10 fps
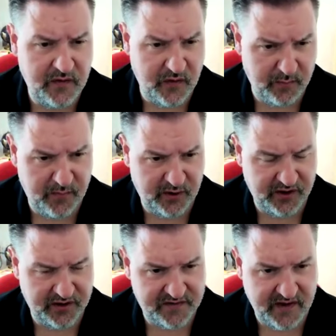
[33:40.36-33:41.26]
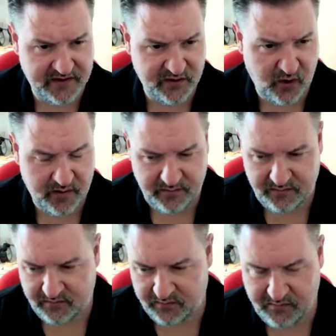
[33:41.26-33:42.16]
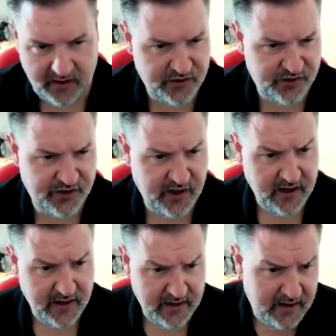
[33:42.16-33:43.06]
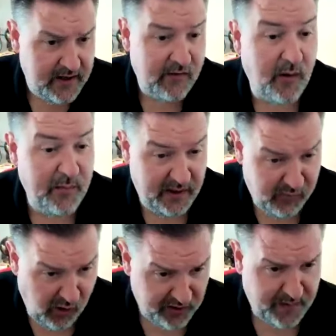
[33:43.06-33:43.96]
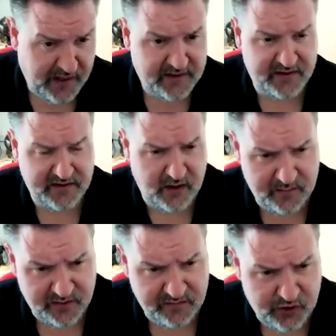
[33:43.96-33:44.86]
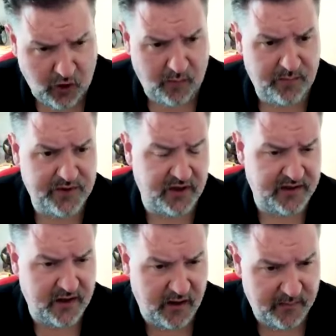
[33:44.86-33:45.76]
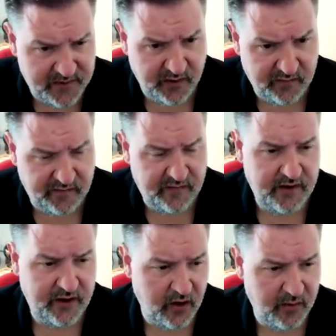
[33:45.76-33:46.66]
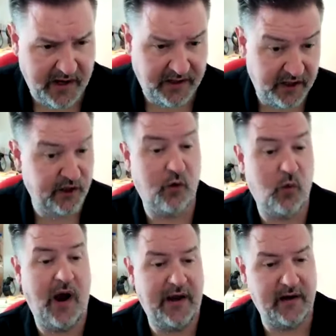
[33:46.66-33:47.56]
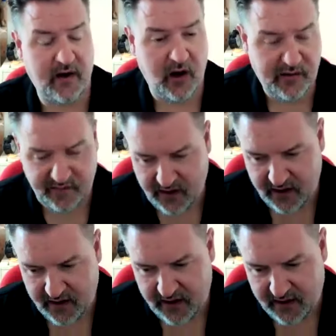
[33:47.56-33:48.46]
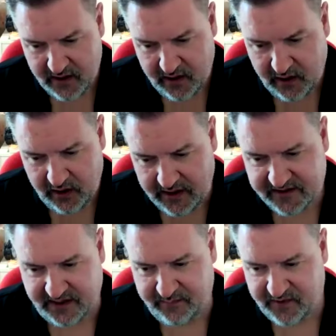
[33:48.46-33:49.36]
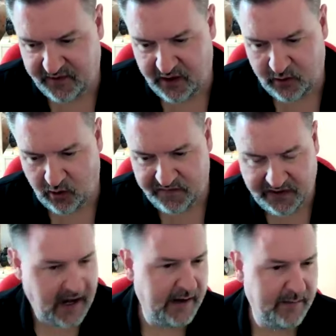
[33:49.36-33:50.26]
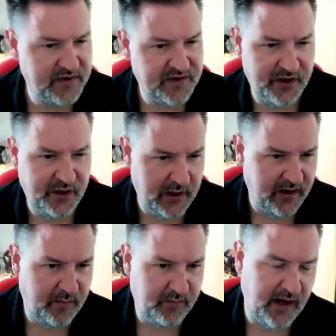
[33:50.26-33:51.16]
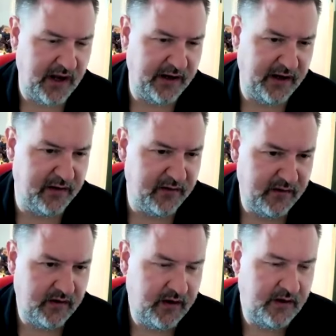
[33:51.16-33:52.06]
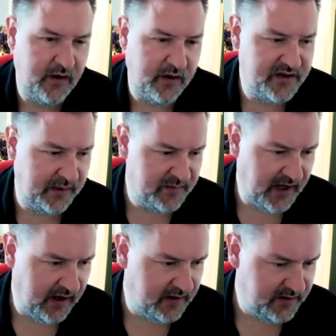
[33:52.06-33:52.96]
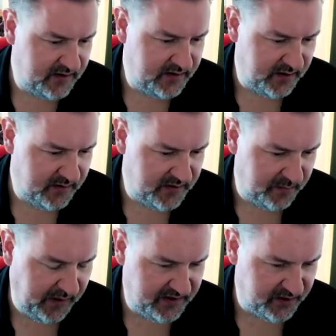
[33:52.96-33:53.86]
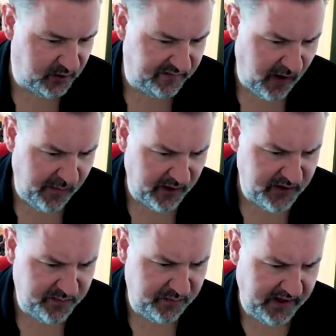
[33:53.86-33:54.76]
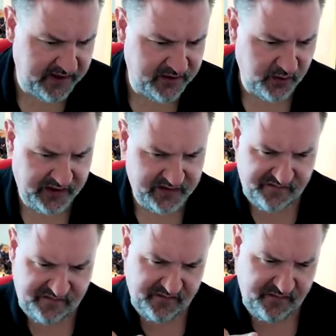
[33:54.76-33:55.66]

them because there's not much there aren't many prospects in terms of jobs and in terms of you know making your way in life it seemed that a lot of the games that you end up playing in you know seem to to to be sort of very much based on this